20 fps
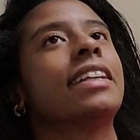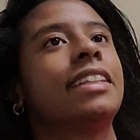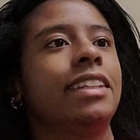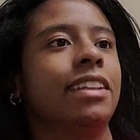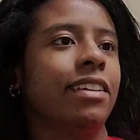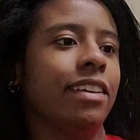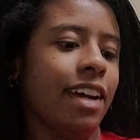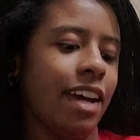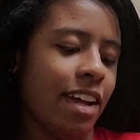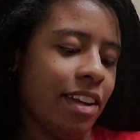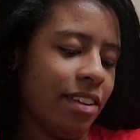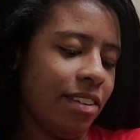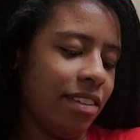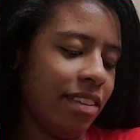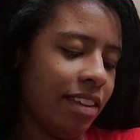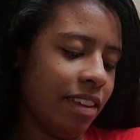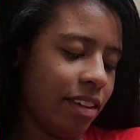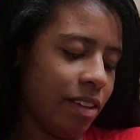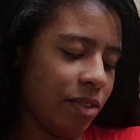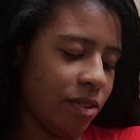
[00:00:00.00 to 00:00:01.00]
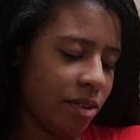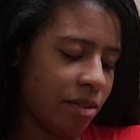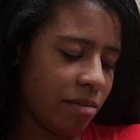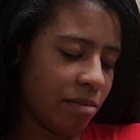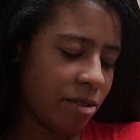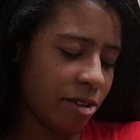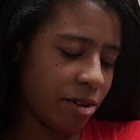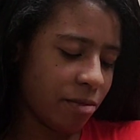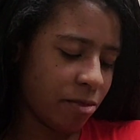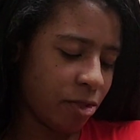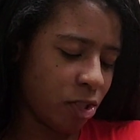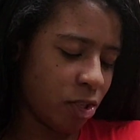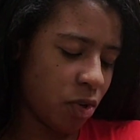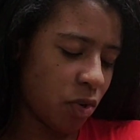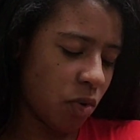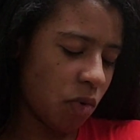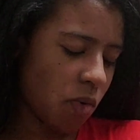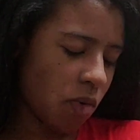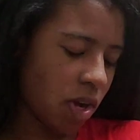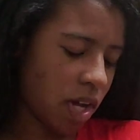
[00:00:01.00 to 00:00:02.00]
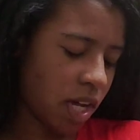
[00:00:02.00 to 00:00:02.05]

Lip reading: the dorm room tour.